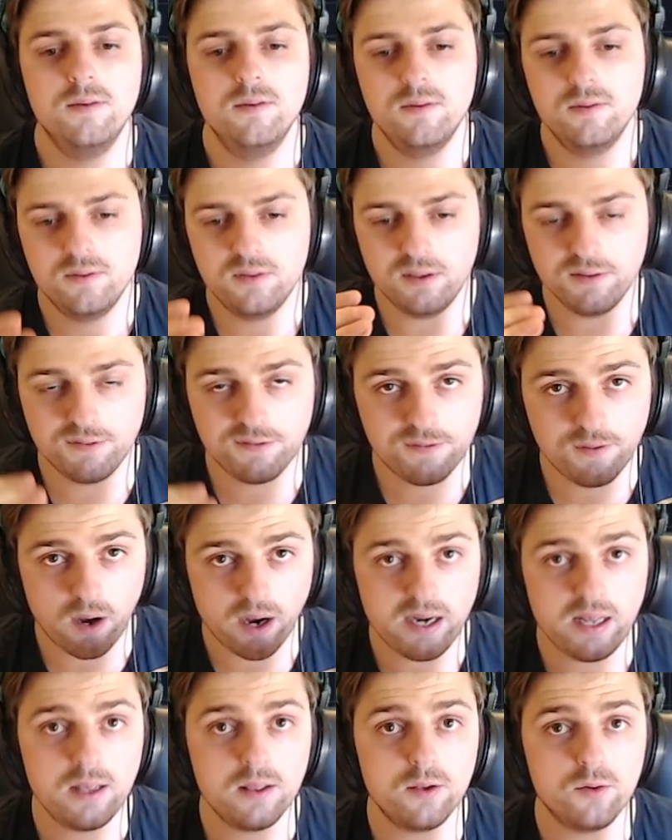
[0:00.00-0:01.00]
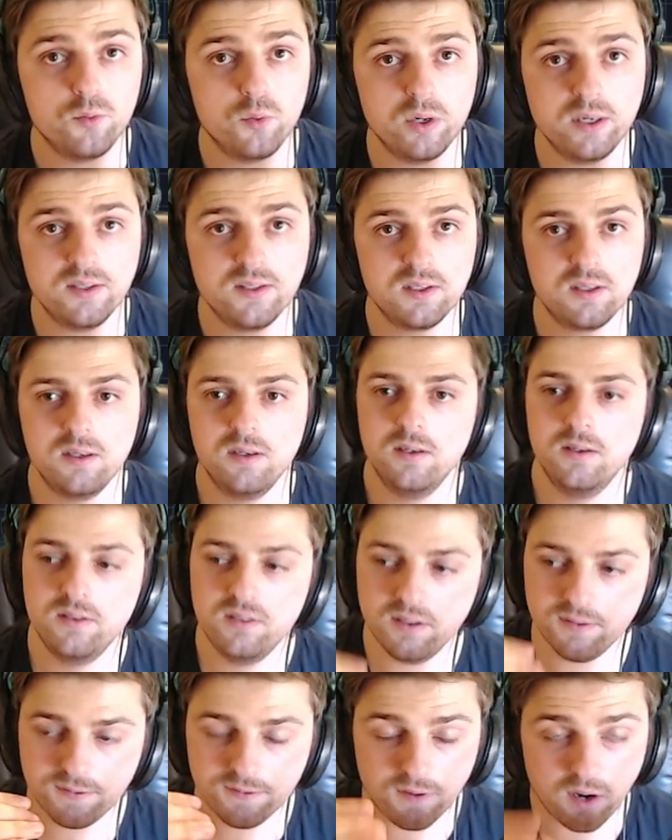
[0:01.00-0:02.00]
defining the risk,
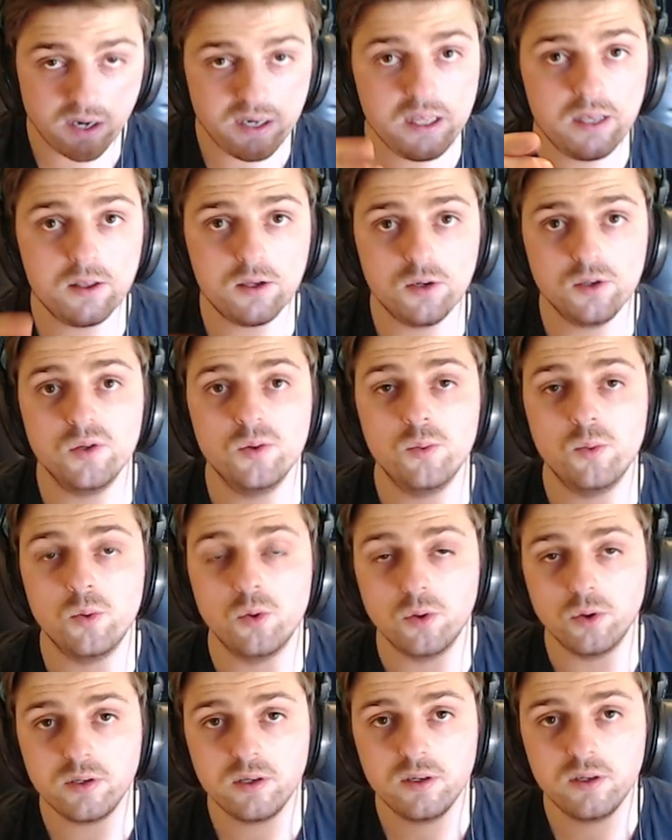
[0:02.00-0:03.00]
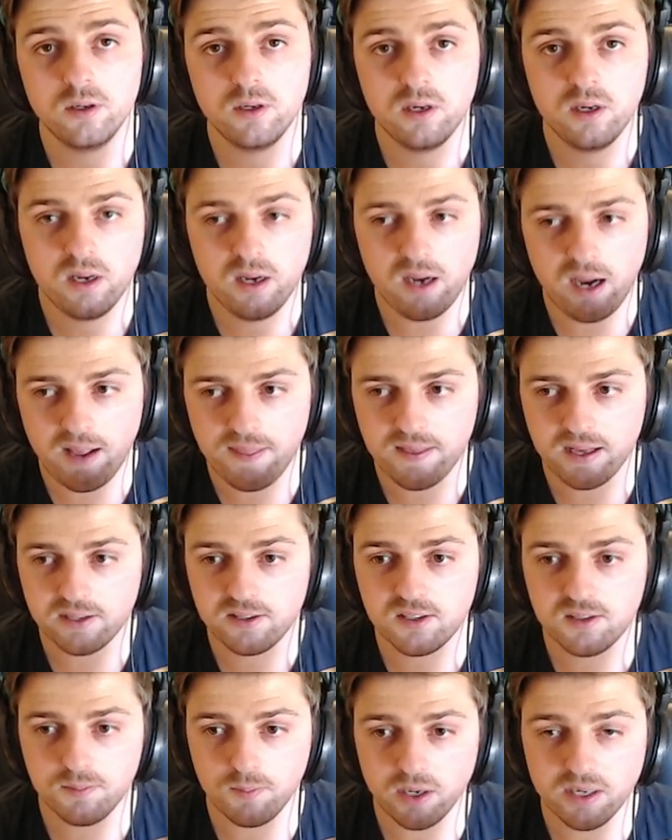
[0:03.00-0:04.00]
defining the reward, and
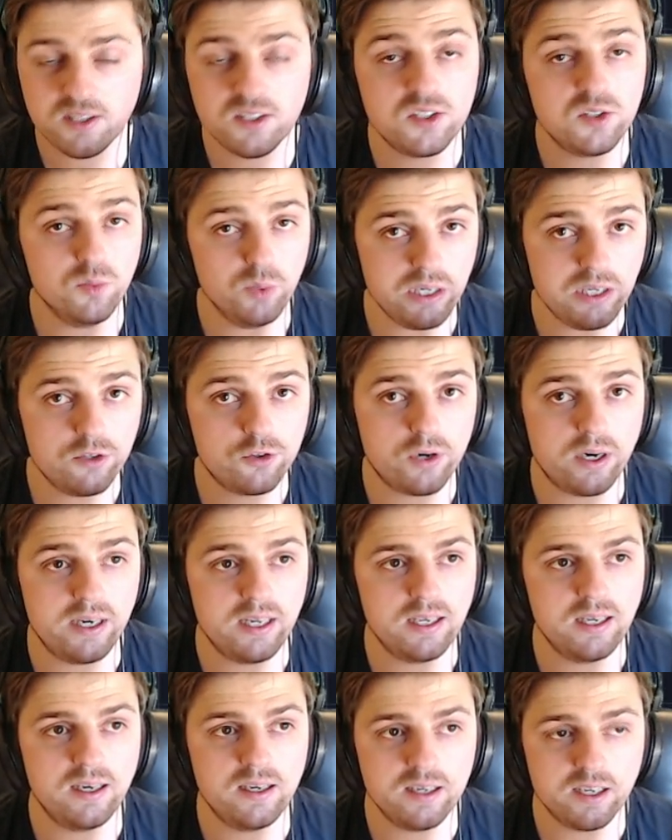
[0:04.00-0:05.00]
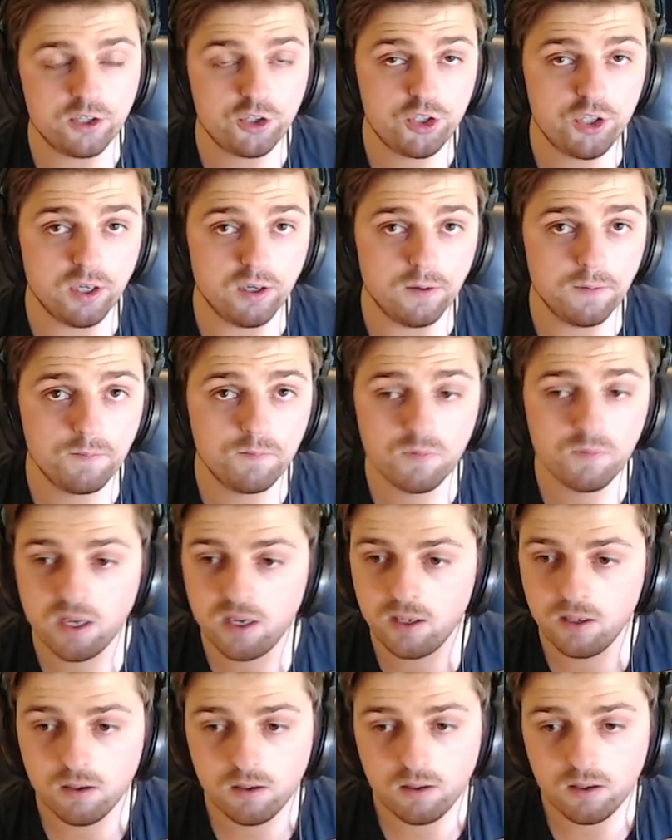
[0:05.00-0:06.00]
that's my swing trading in a nutshell.
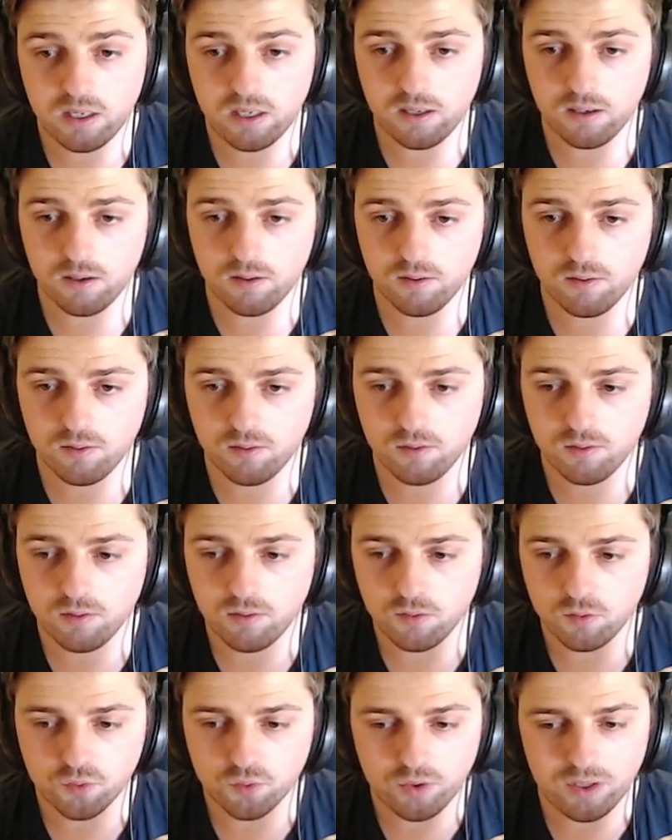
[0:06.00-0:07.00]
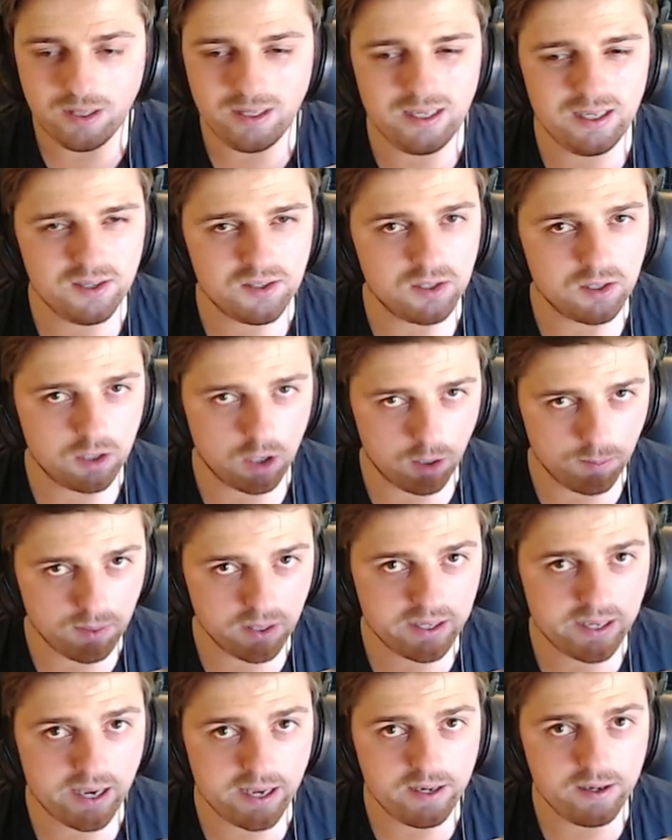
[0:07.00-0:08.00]
It really isn't
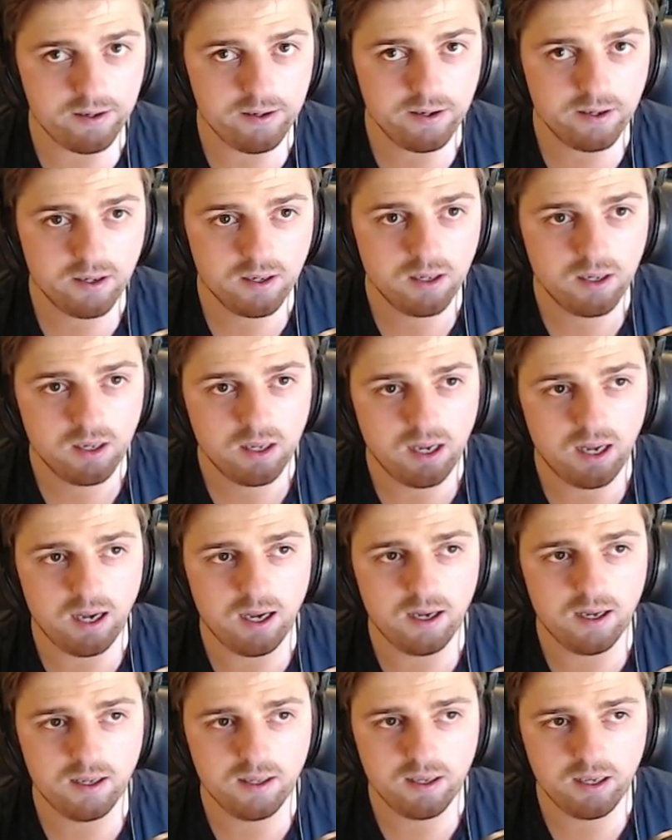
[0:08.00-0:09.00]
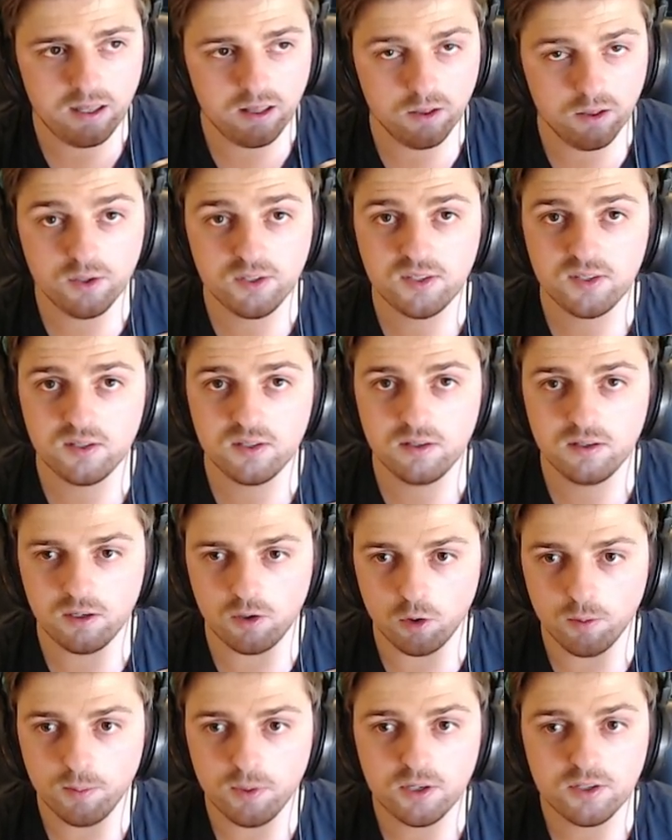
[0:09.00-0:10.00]
complicated. It
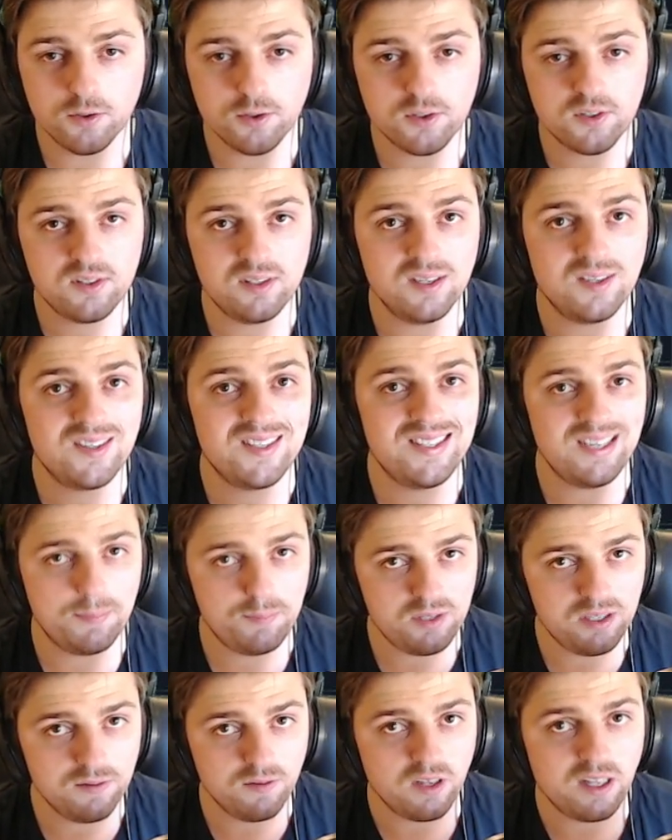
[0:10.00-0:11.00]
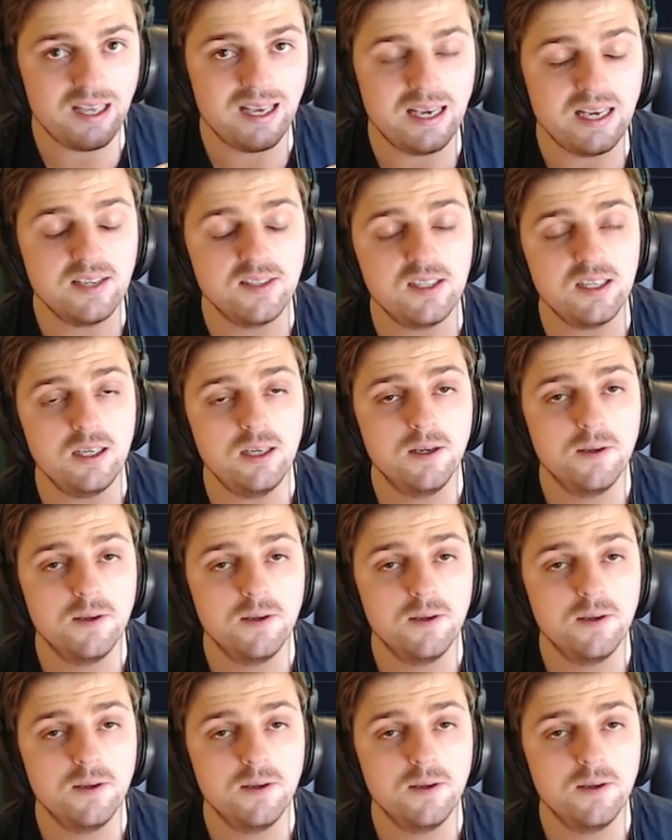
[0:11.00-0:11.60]
almost looks deceptively easy,